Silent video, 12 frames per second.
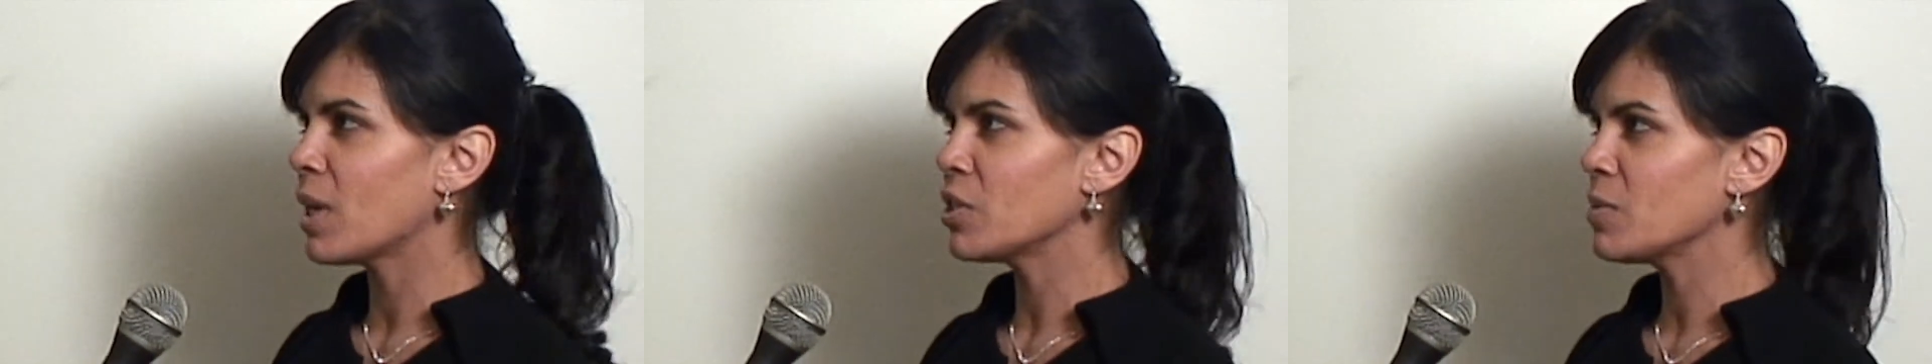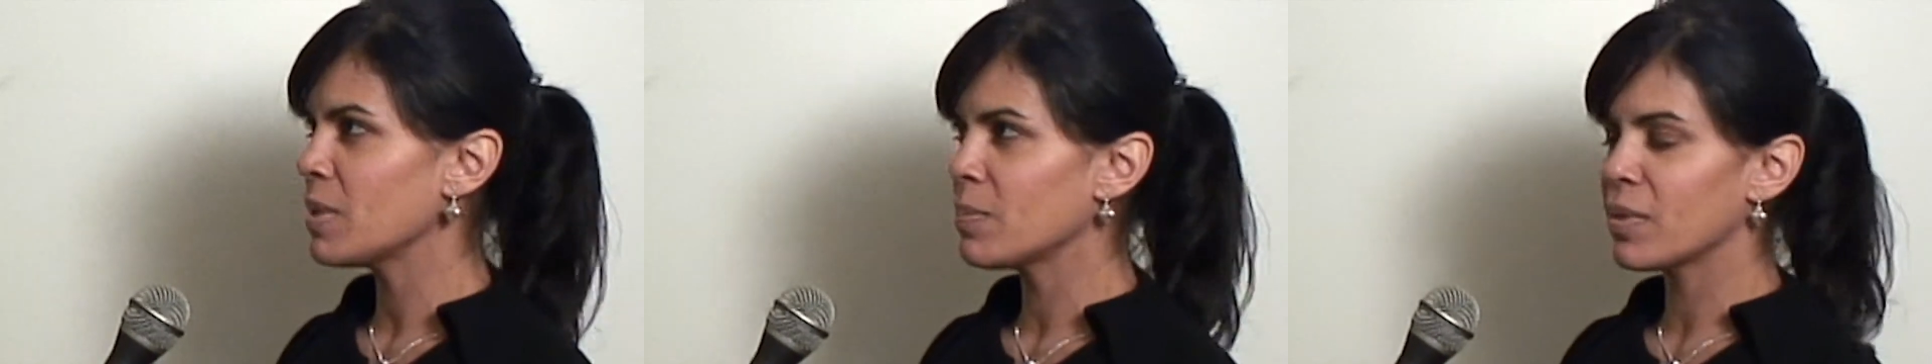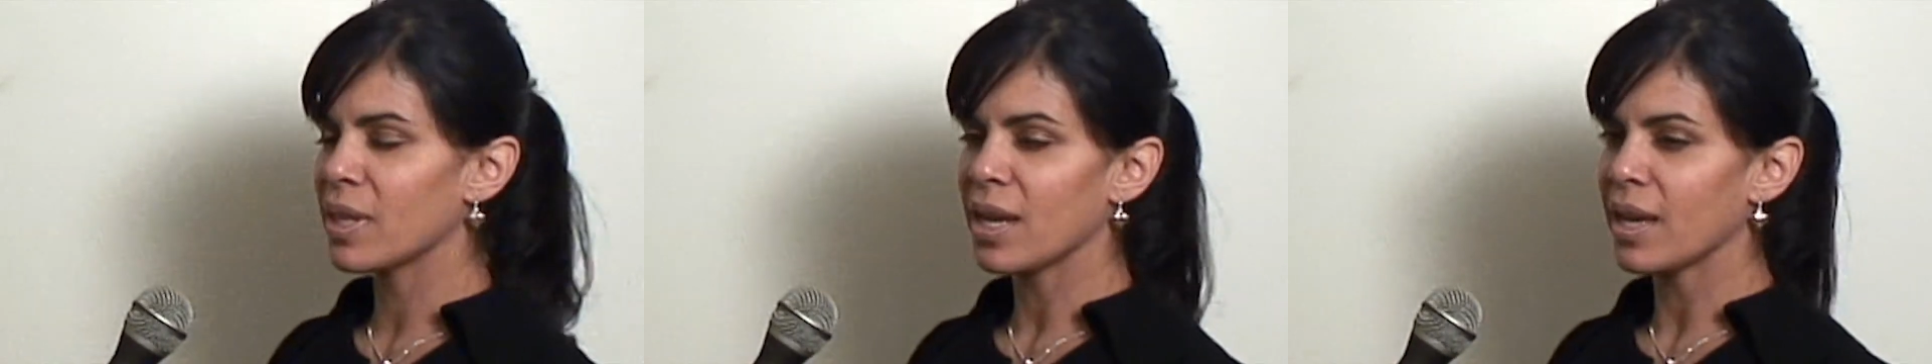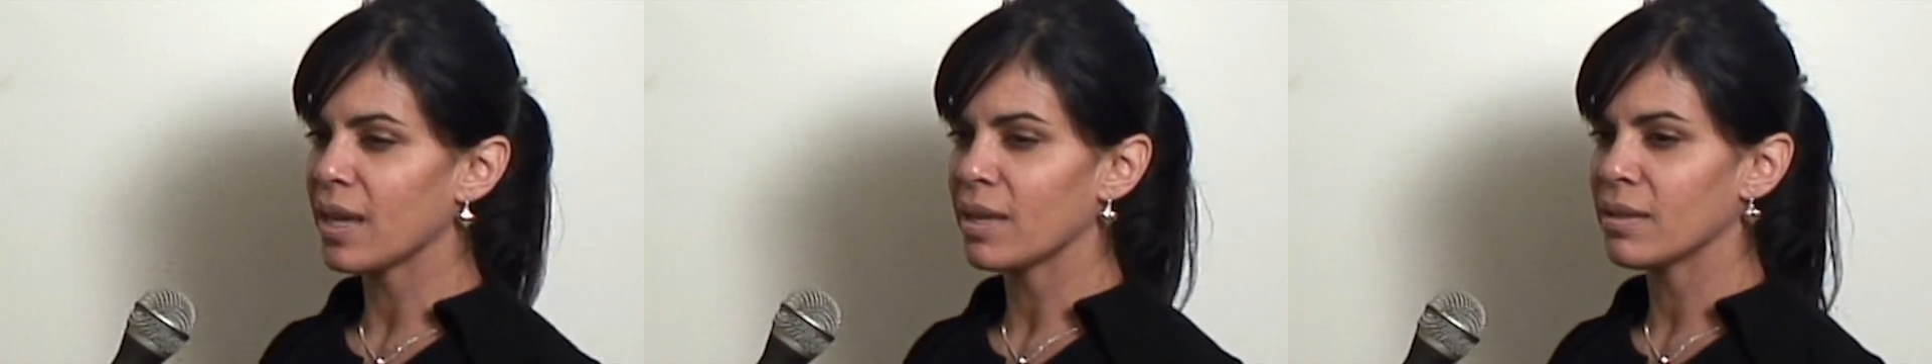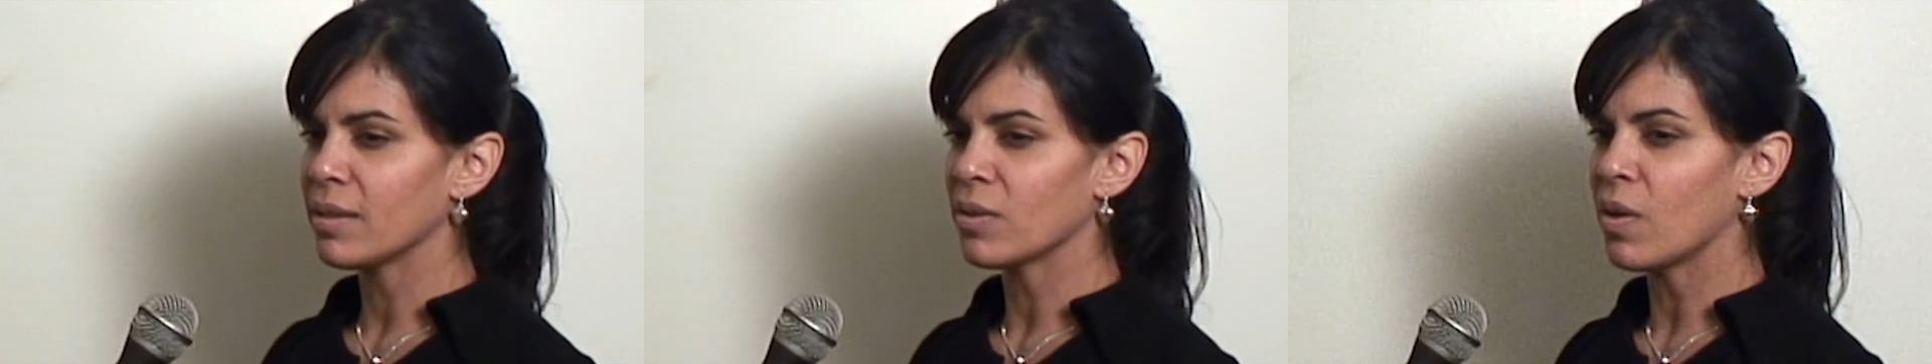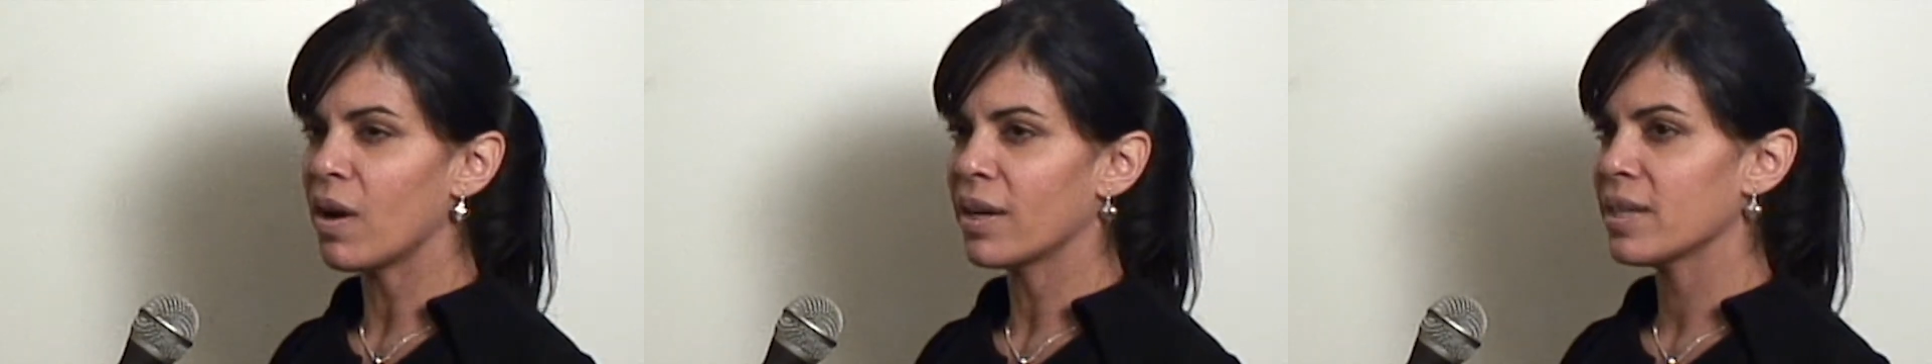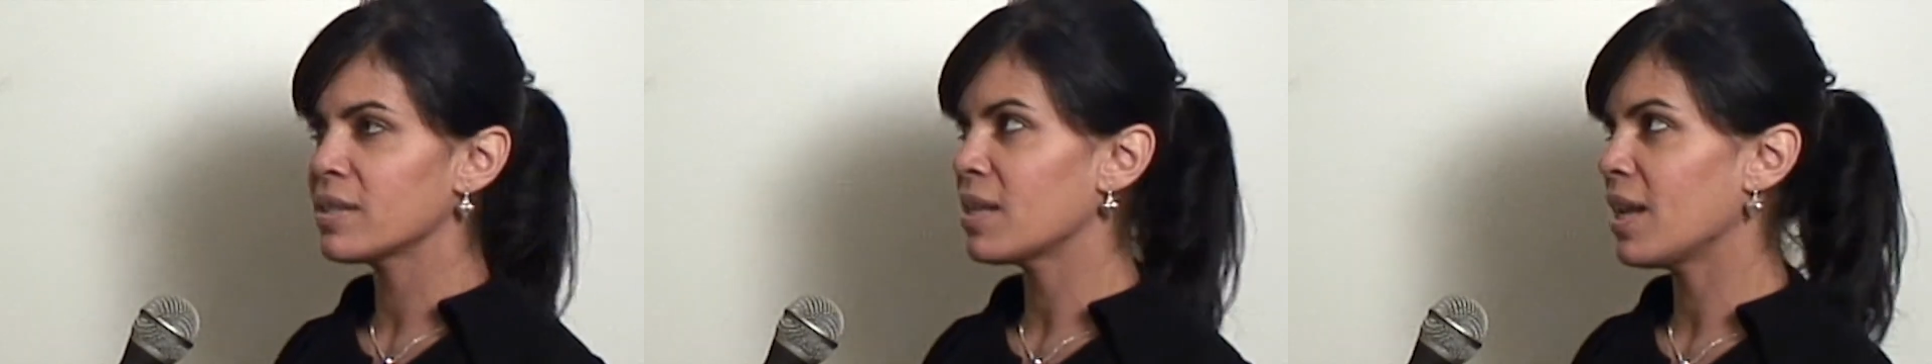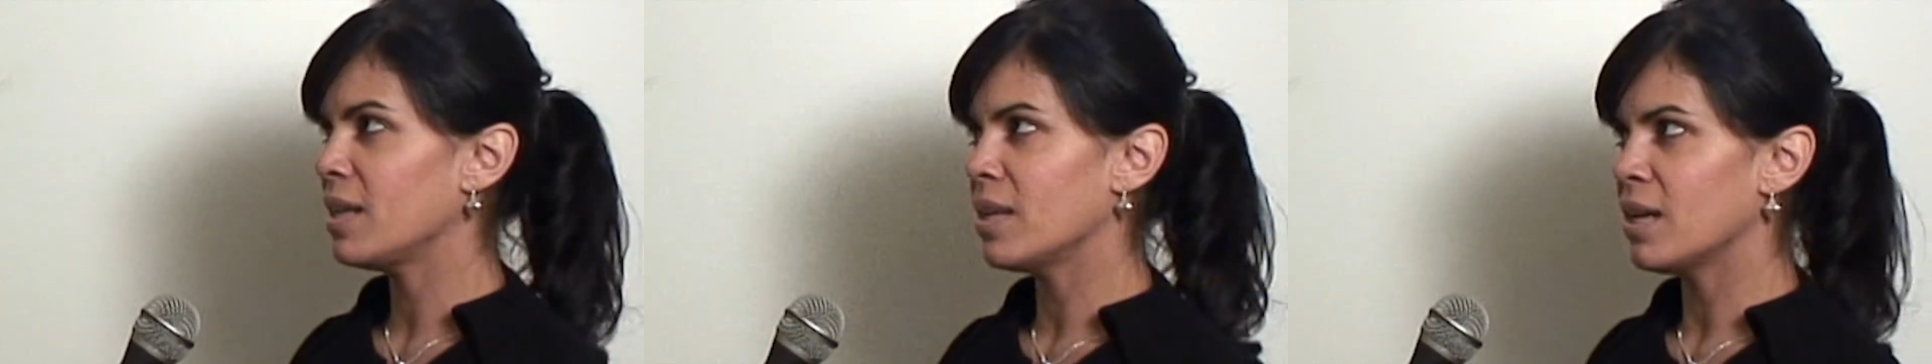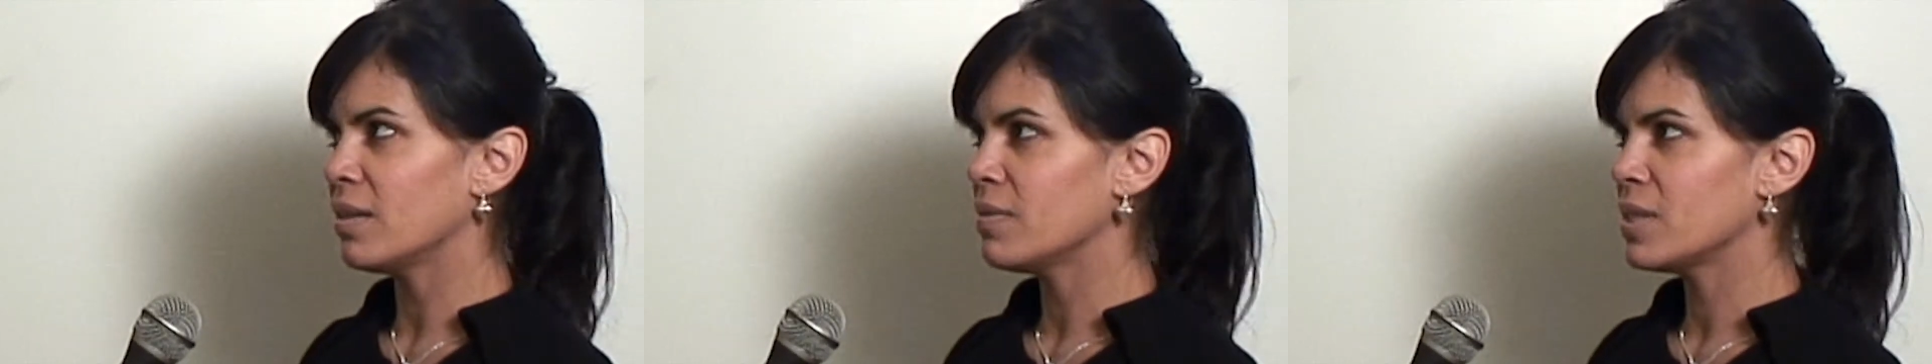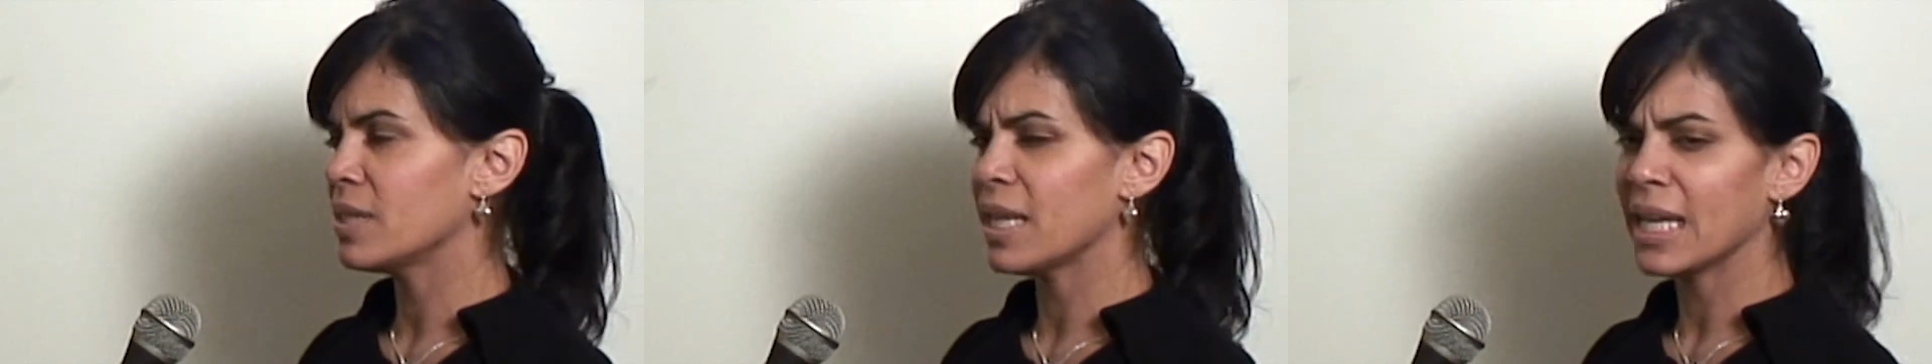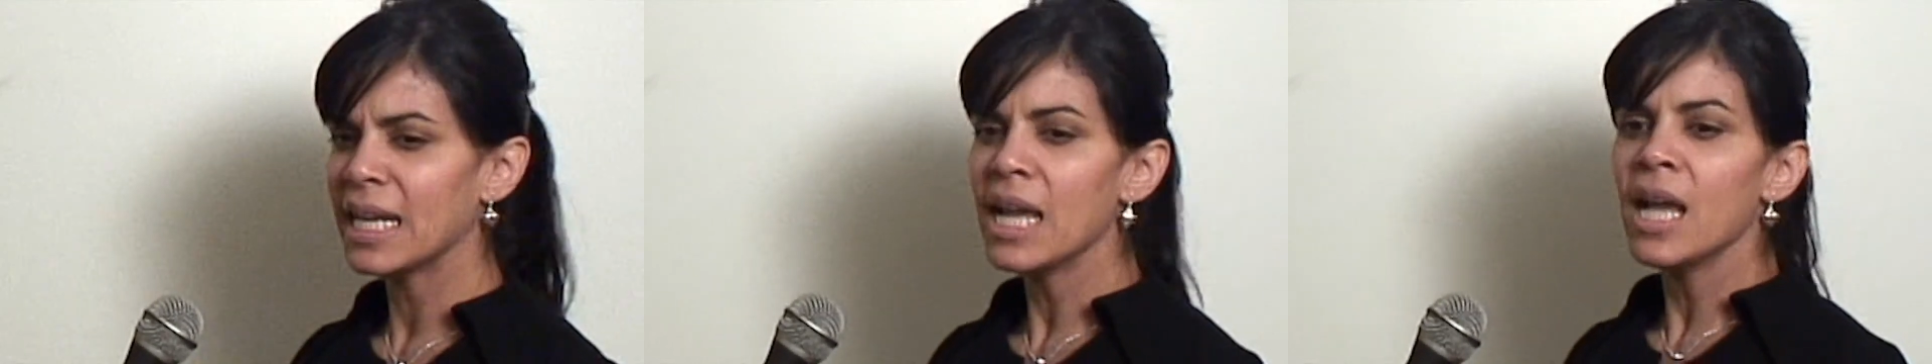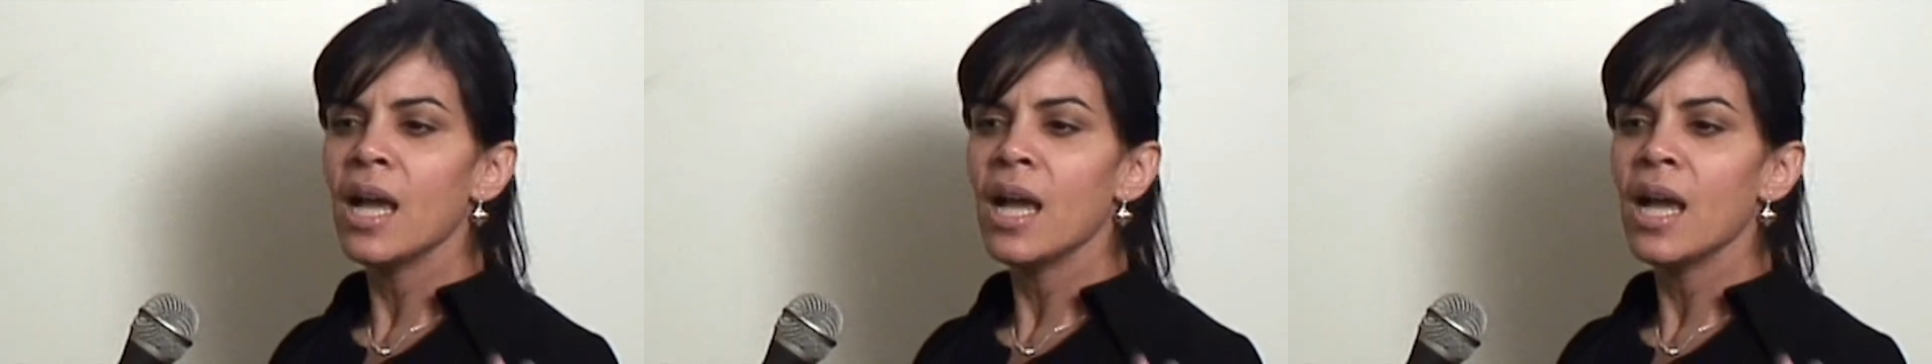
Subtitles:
watching people that artists that I loved. And then